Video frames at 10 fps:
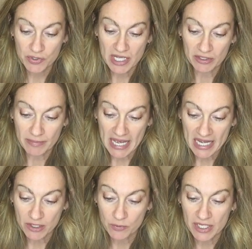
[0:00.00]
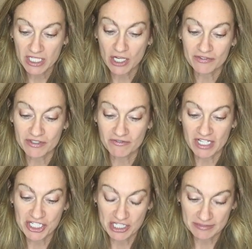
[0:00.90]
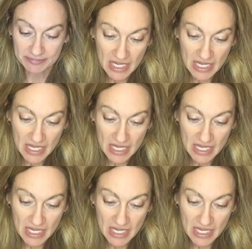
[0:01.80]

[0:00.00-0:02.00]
yelled back, running off to fetch it.